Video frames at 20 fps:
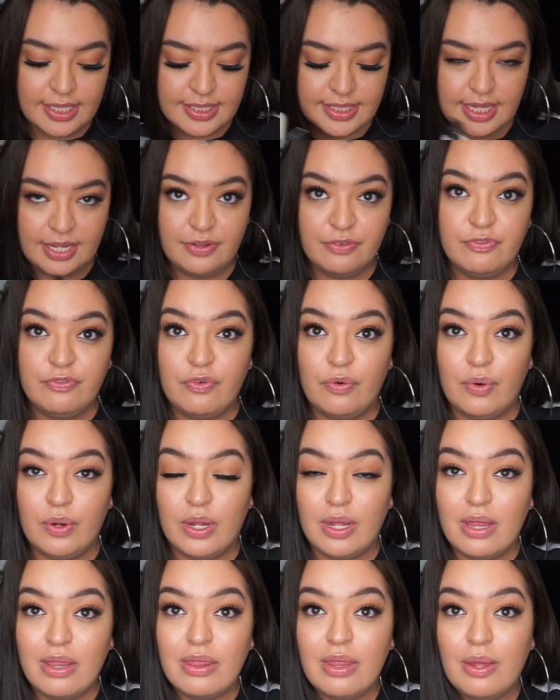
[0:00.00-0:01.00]
is it for
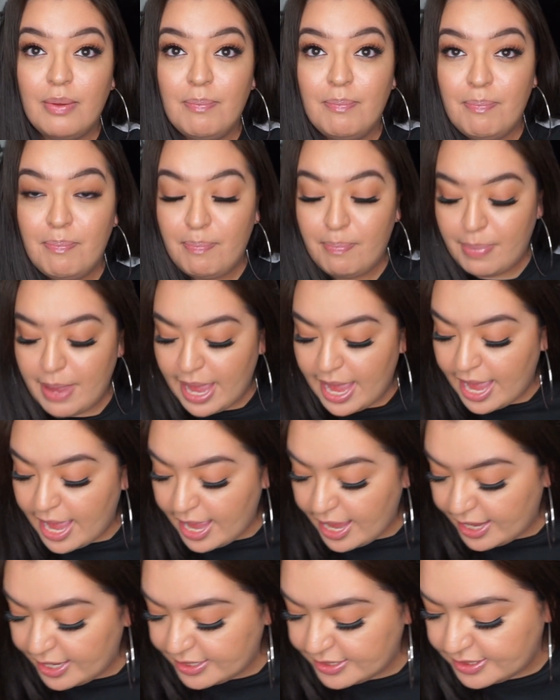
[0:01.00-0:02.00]
the
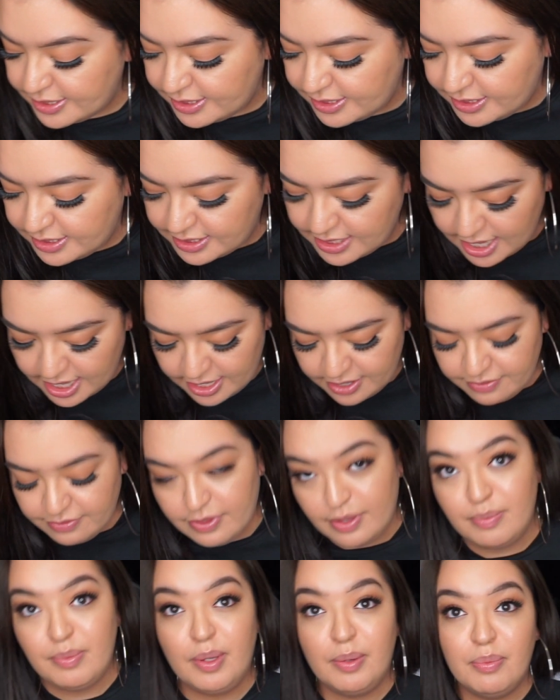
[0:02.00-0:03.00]
bag stuff.
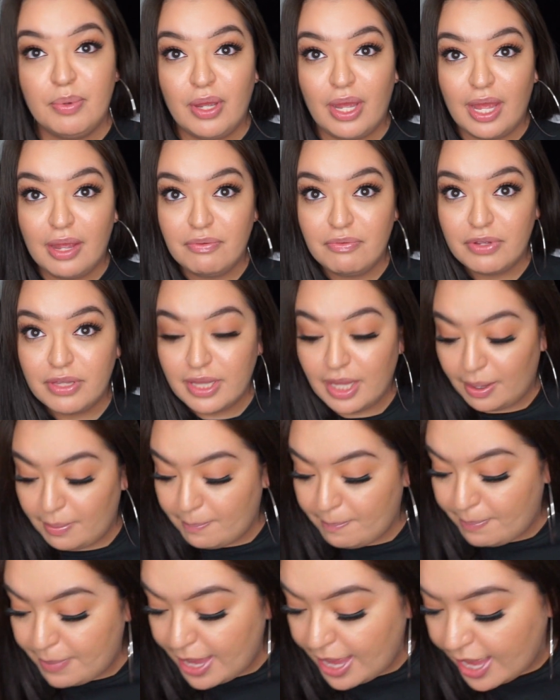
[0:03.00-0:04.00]
Let me put
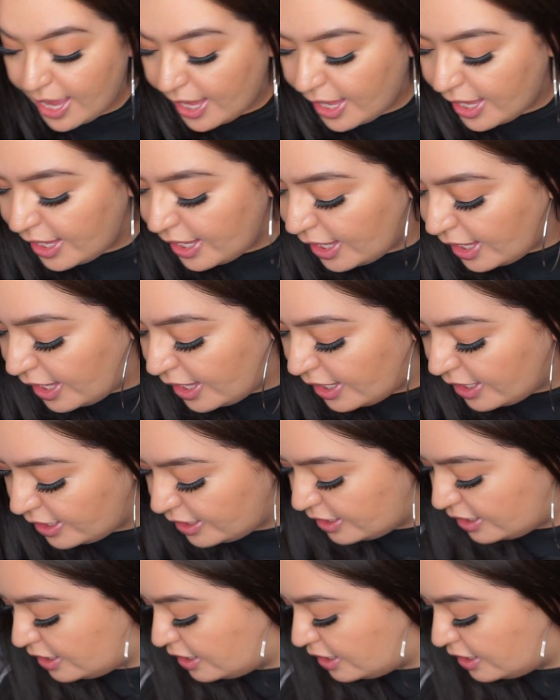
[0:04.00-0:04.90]
everything back.